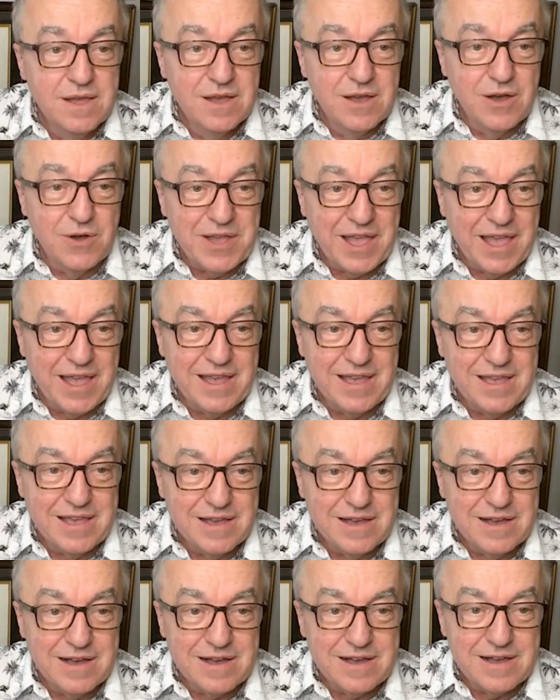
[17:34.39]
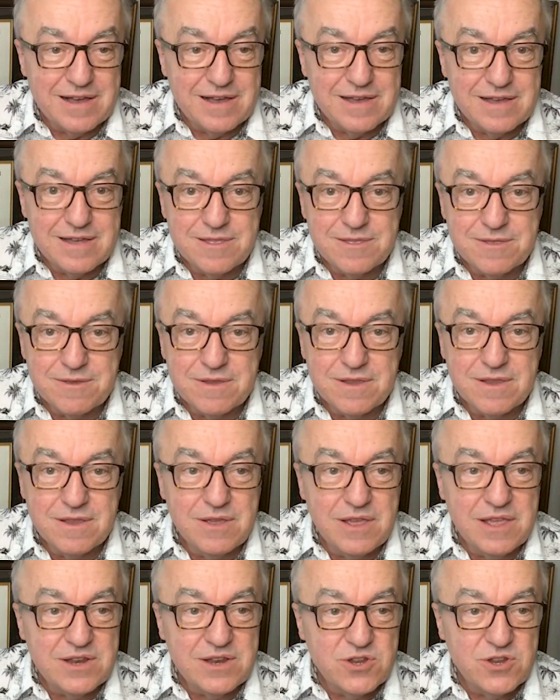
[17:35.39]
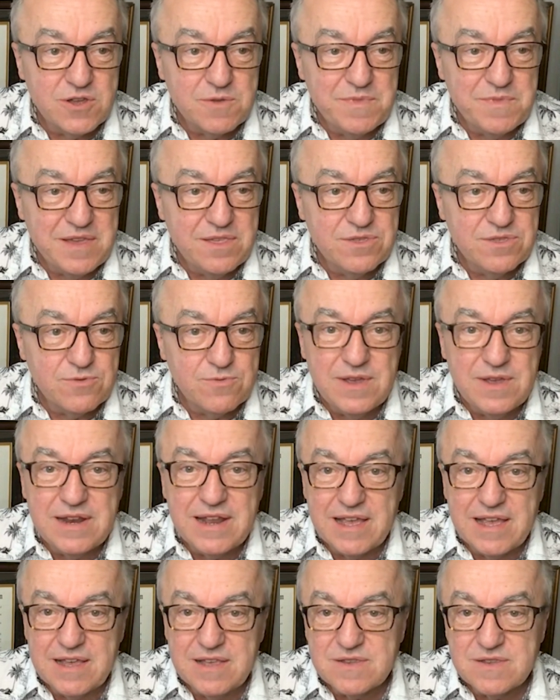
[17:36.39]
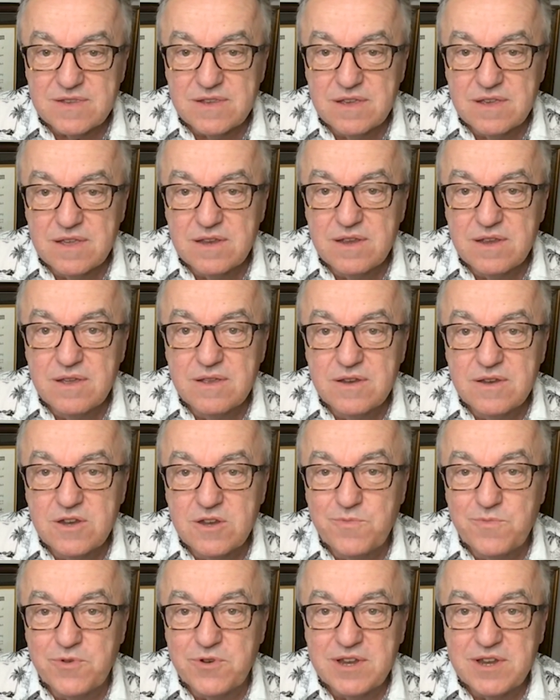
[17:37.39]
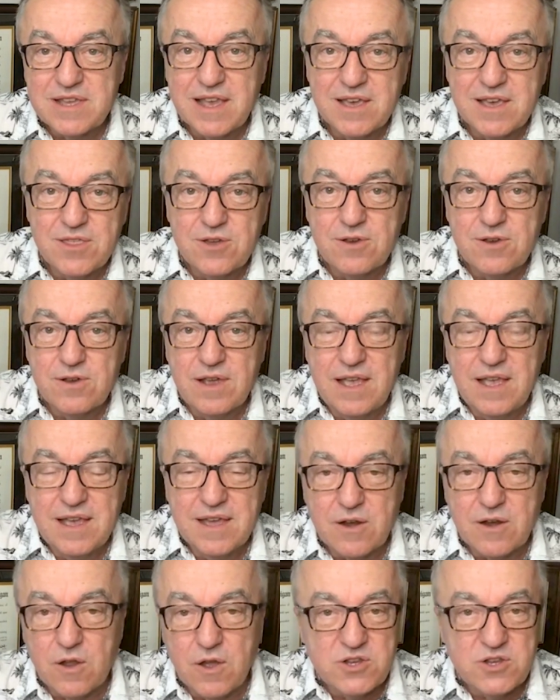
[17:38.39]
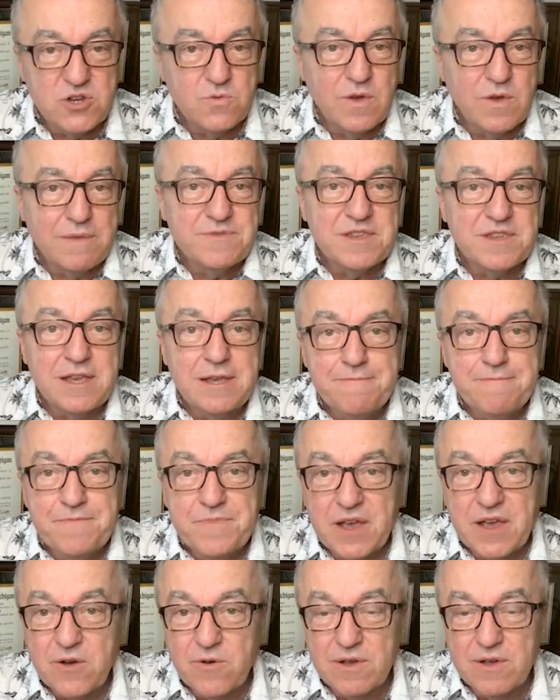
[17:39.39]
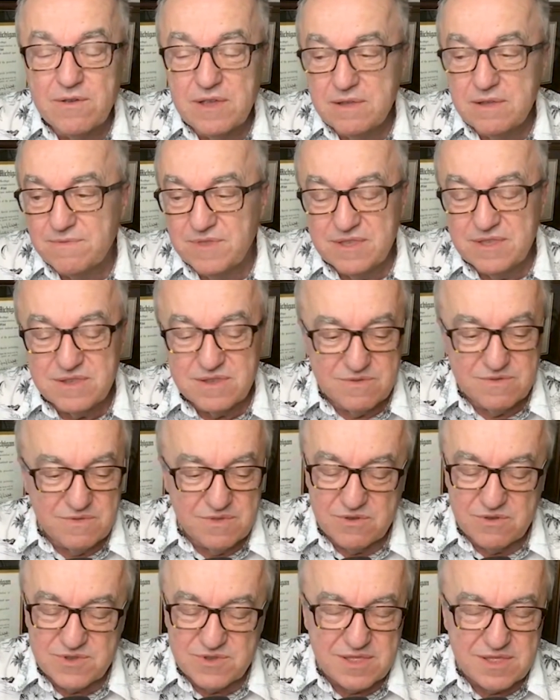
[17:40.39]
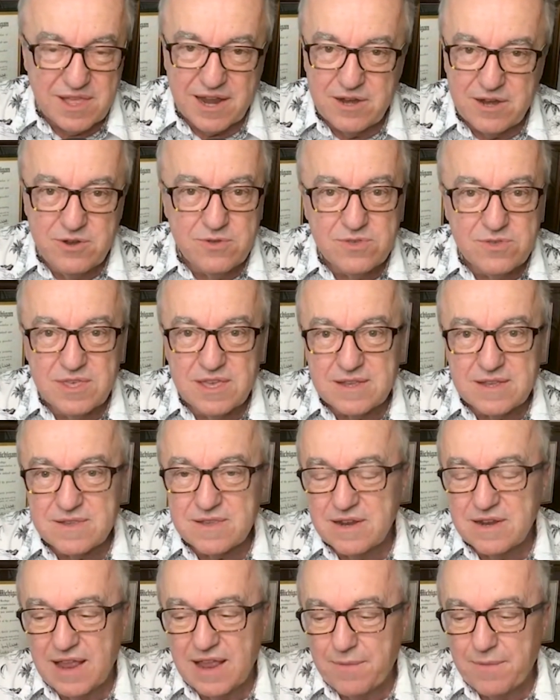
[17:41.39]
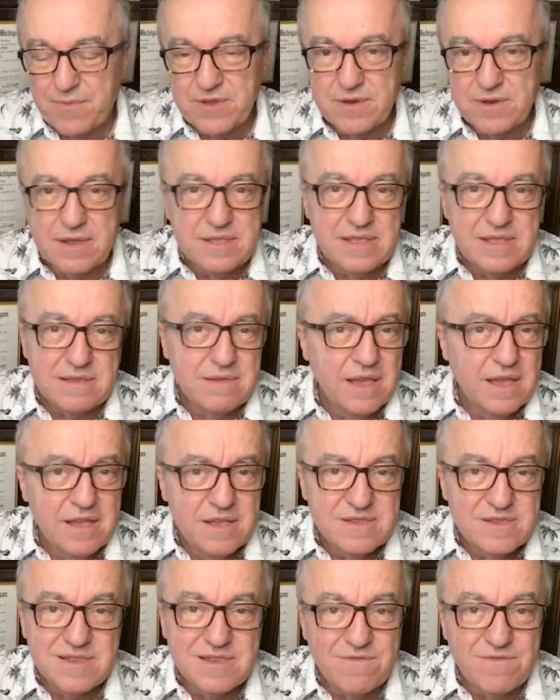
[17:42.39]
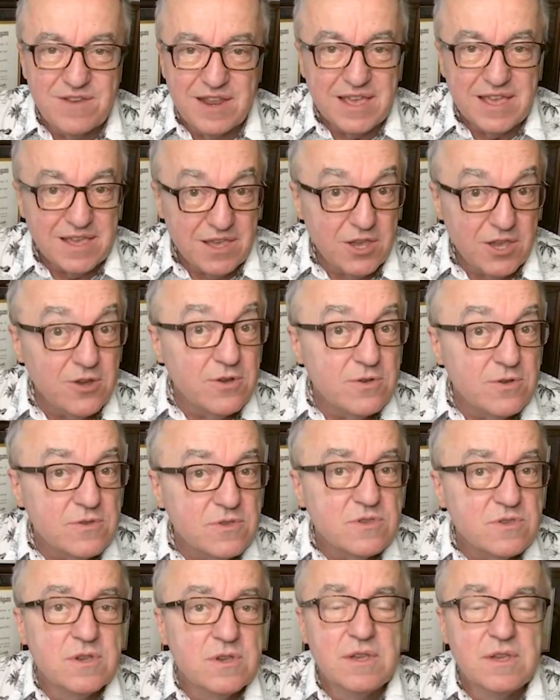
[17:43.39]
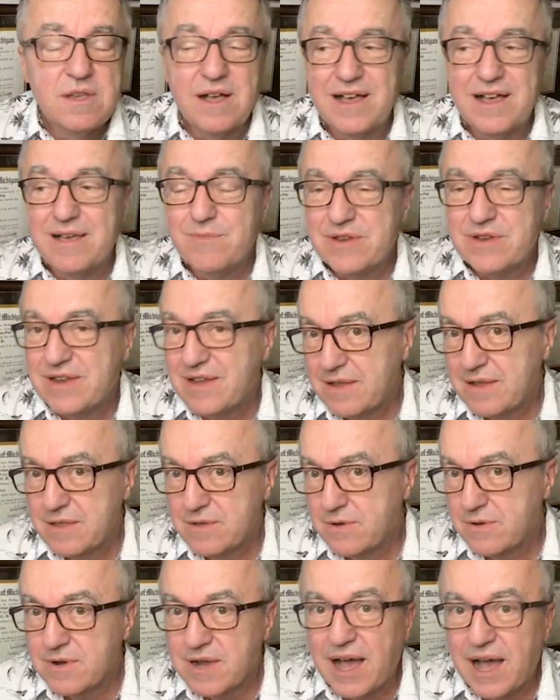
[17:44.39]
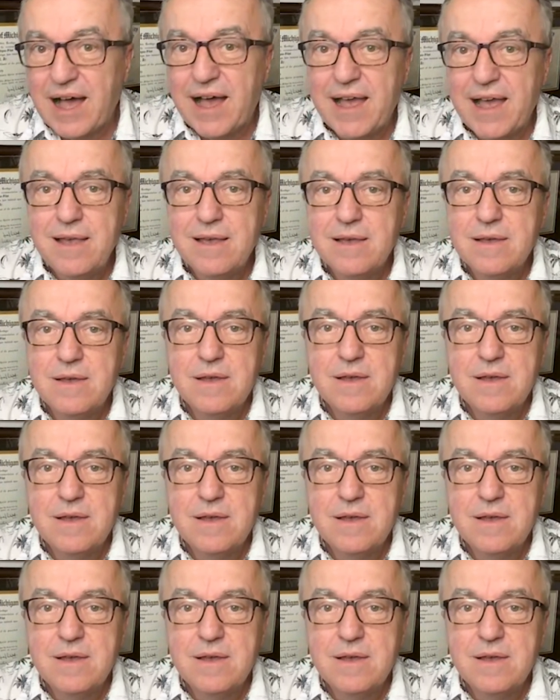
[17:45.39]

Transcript: Okay, it took me 3 days to put together and launch a website. However, there was a lot of new things that had happened in 7-8 years. I am a technical guy,